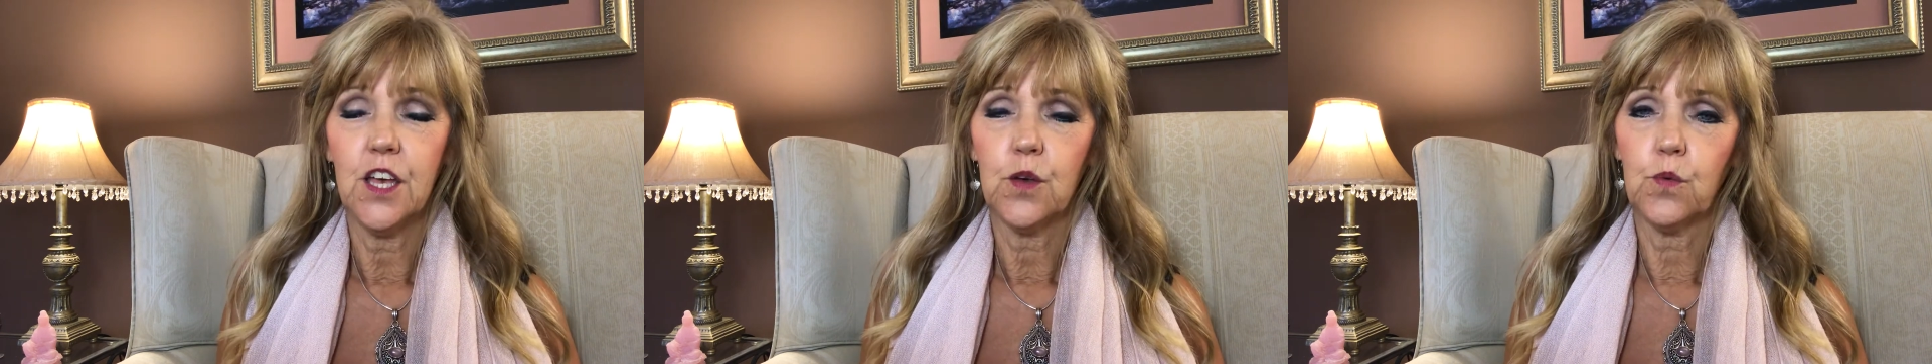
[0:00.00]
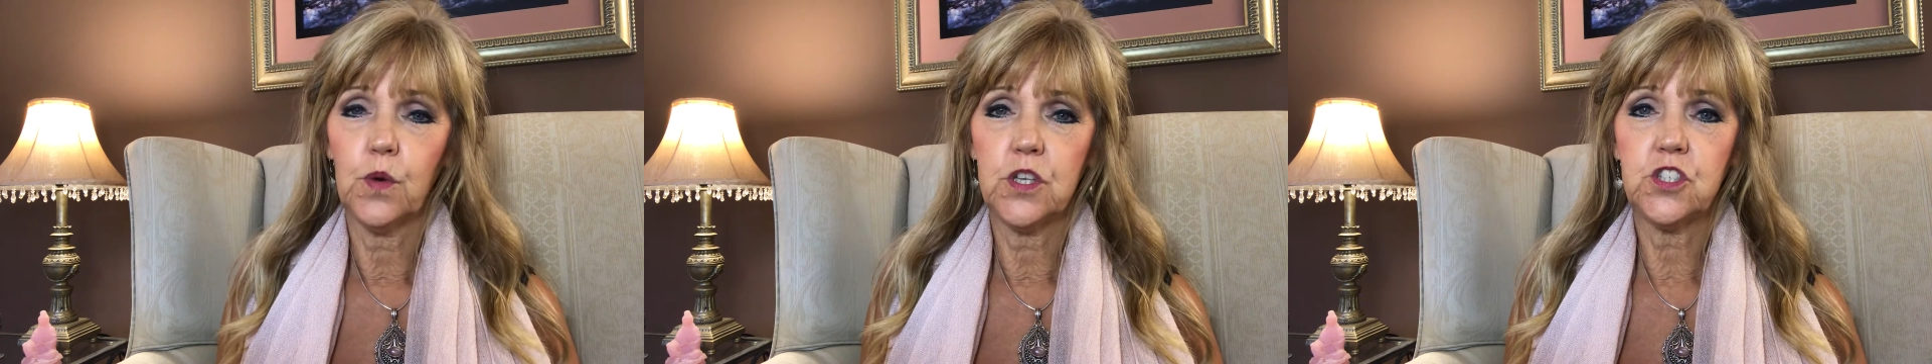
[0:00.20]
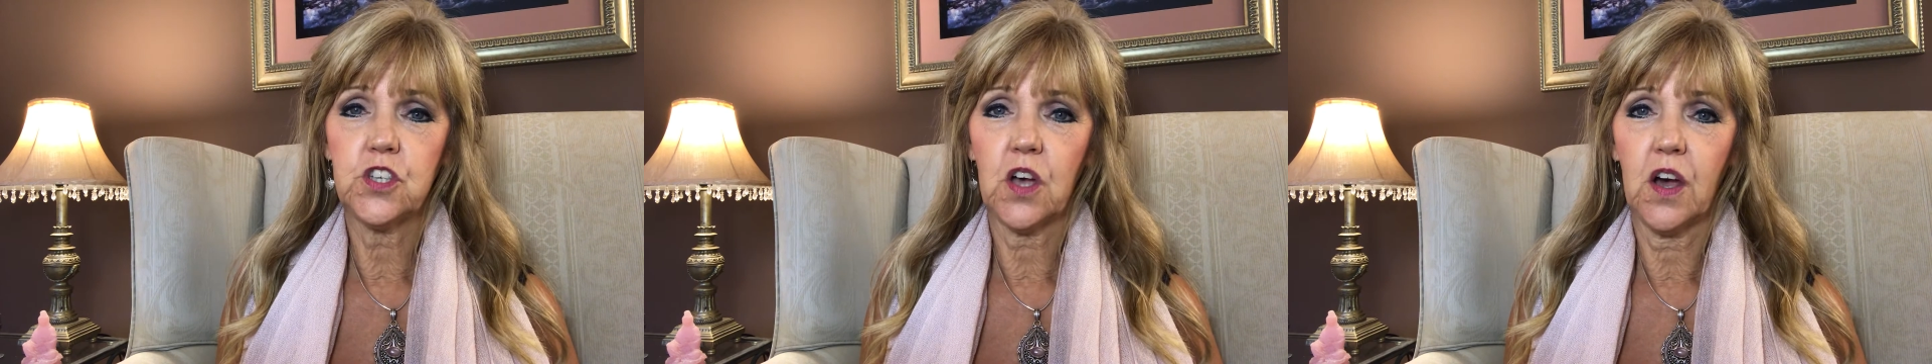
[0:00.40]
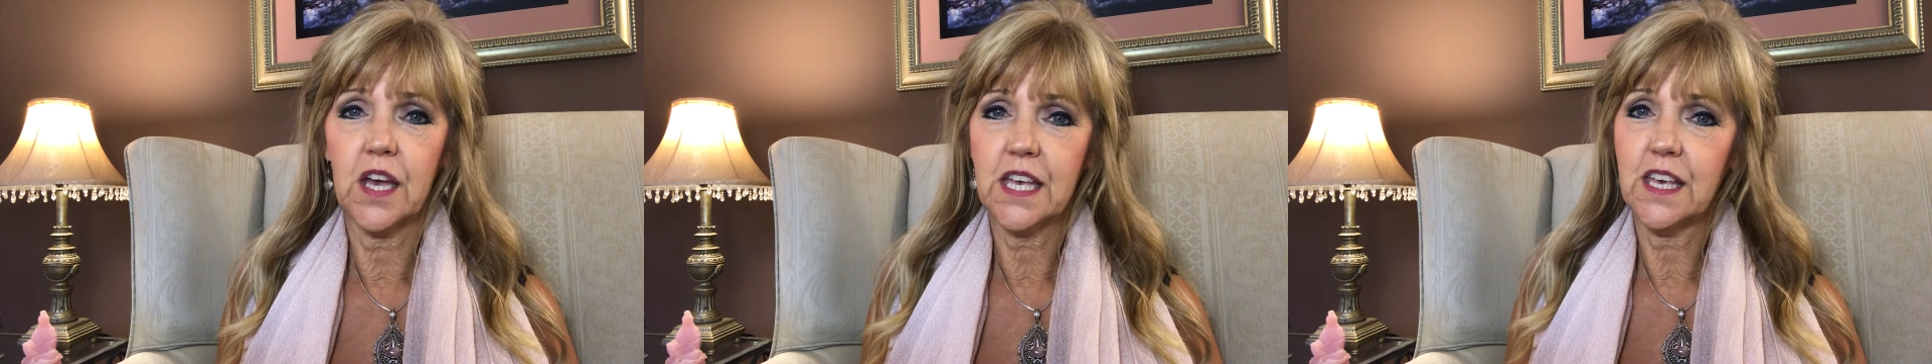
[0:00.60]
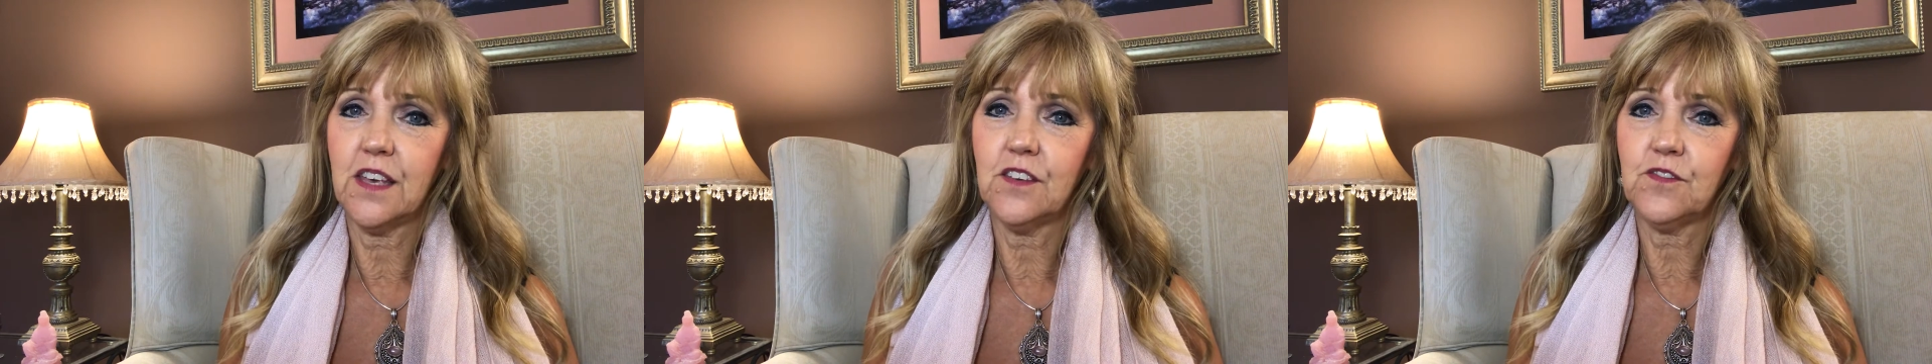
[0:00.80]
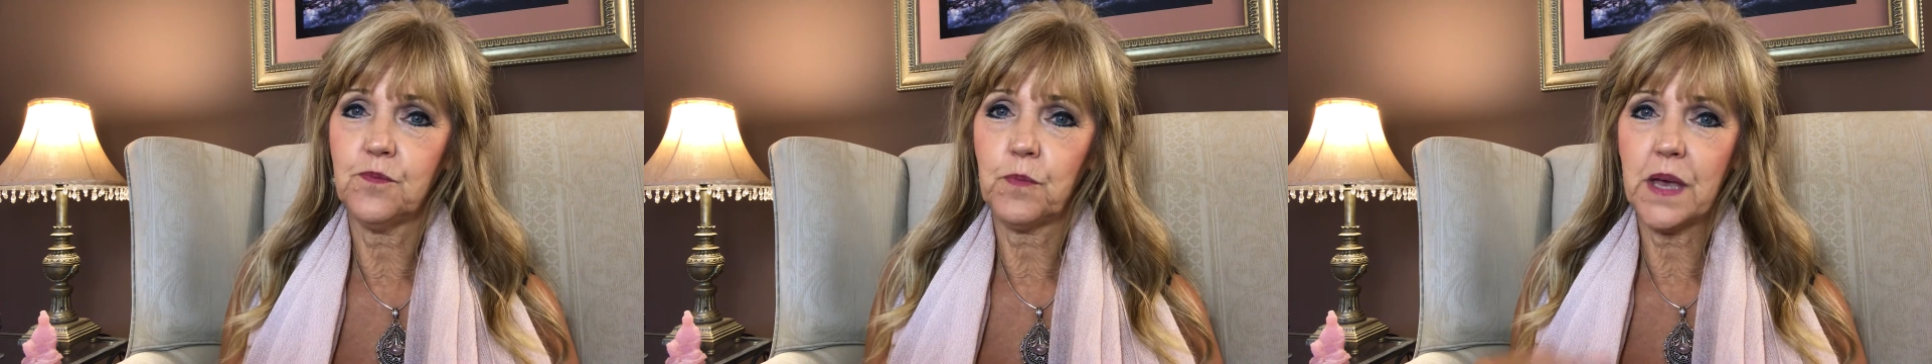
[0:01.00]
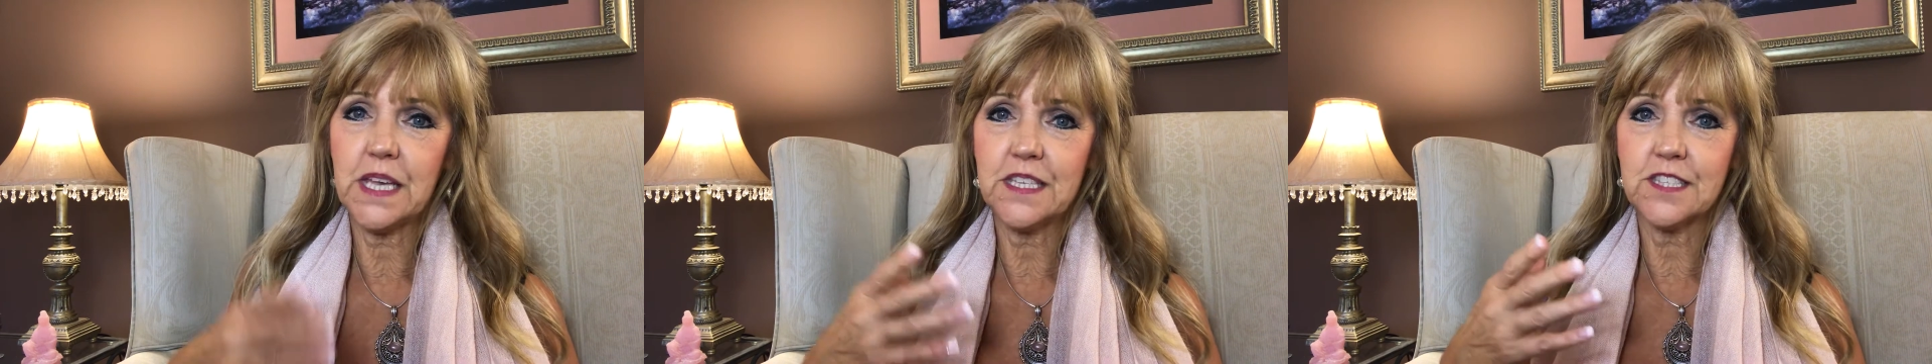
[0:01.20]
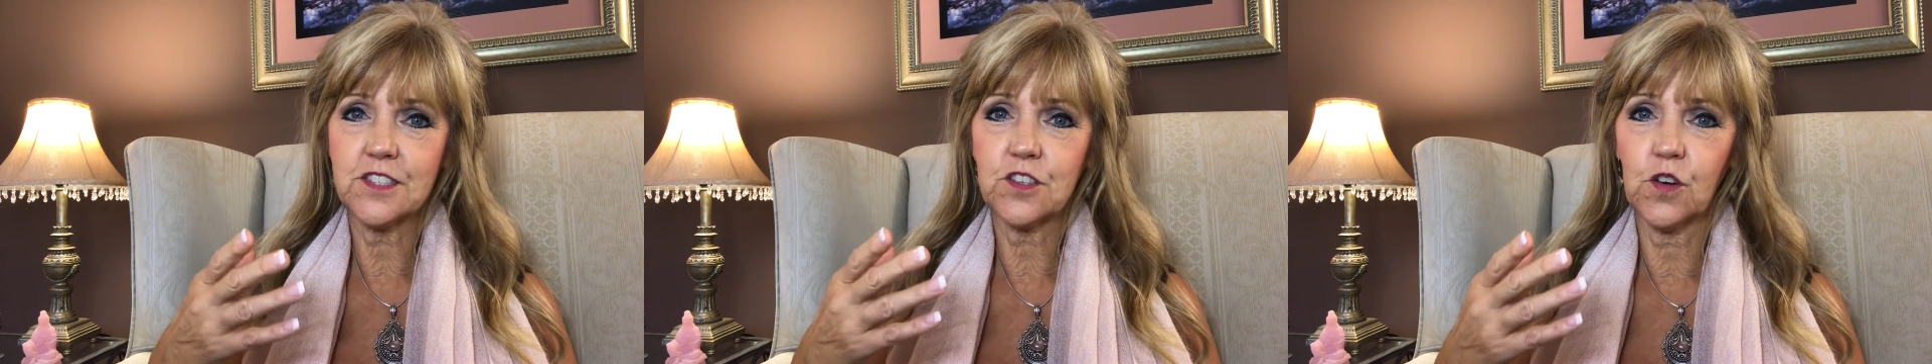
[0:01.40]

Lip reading: which I give based